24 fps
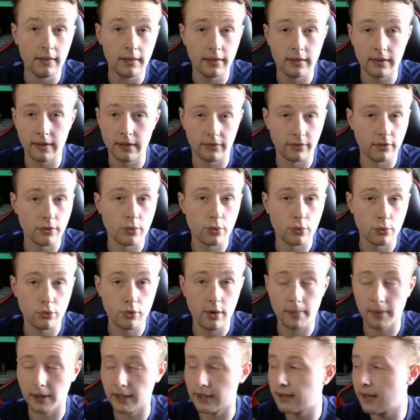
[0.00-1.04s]
If it was
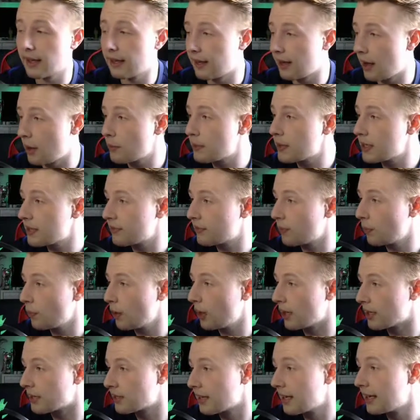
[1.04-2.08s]
dribbling, then that would be even
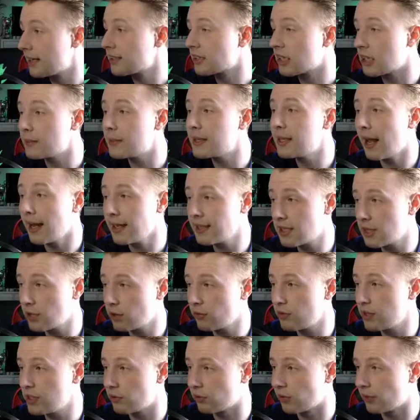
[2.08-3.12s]
worse. It's going to be
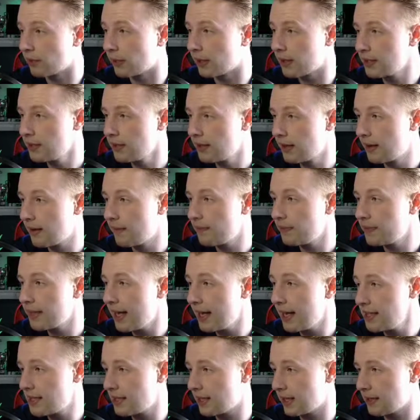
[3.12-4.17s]
93 dribbling,
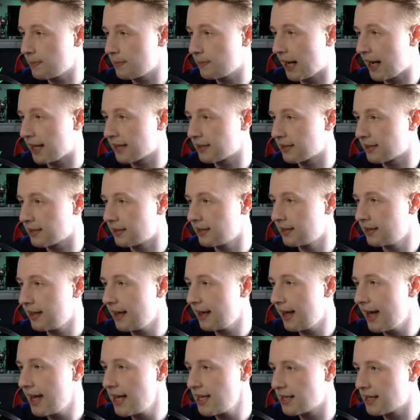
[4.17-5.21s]
88 passing,
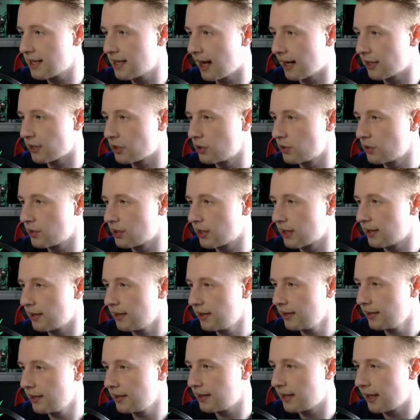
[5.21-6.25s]
89 shooting,
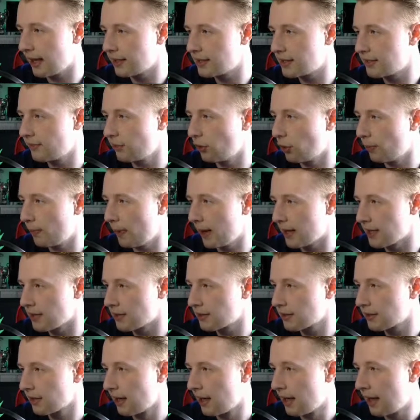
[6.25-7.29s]
94
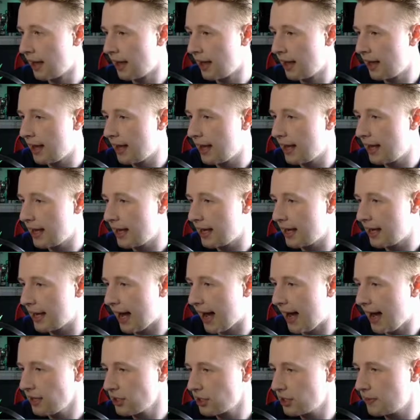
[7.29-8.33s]
pace. It
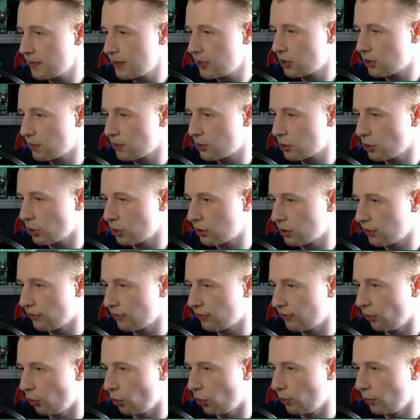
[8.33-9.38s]
has to be some sort of
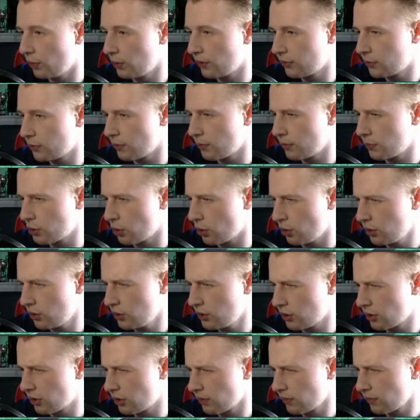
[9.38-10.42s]
forward of some sort.